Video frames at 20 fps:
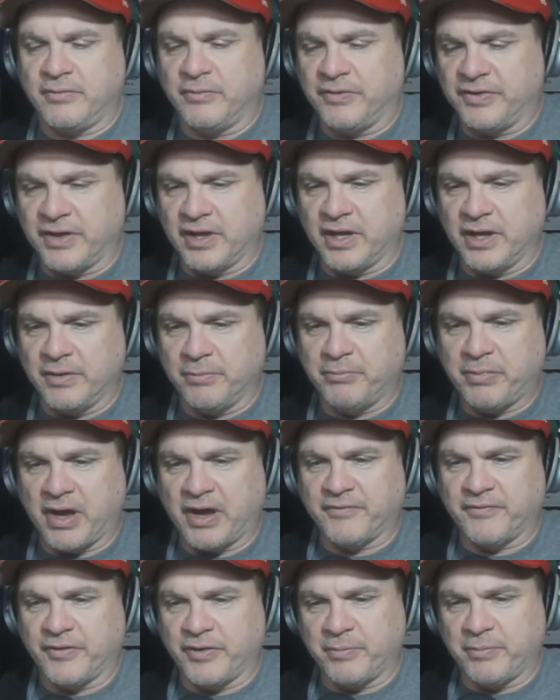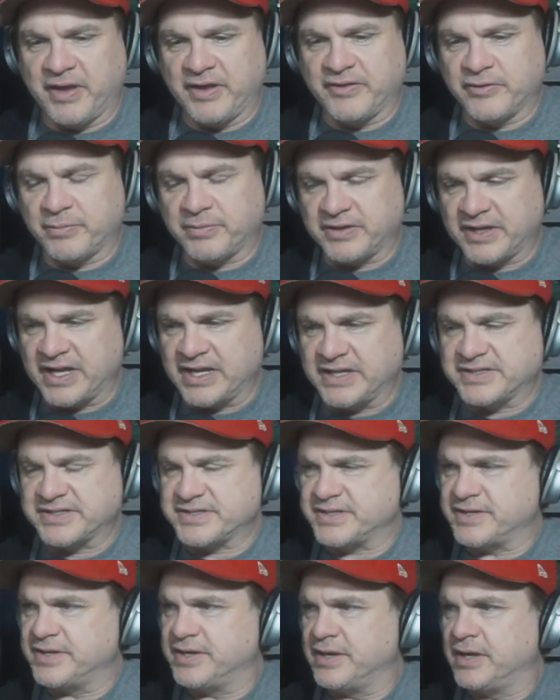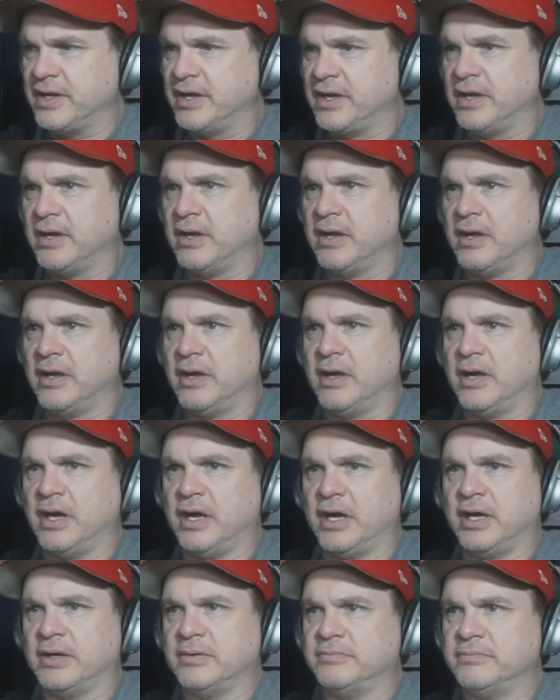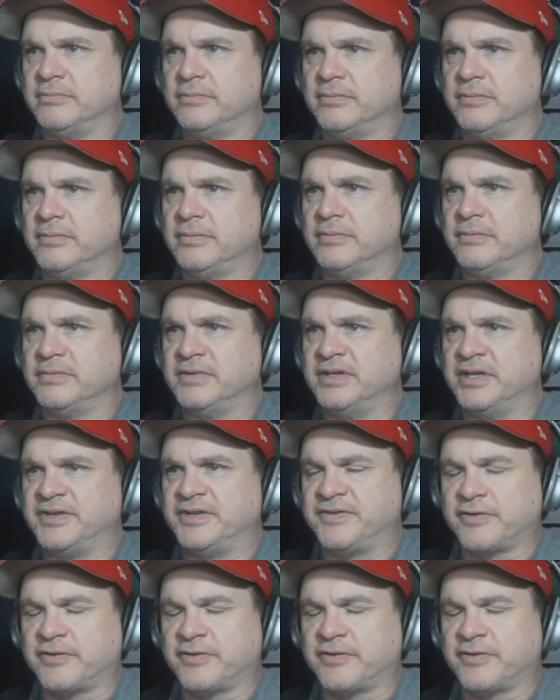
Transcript: with the Bob for the pizza place. He just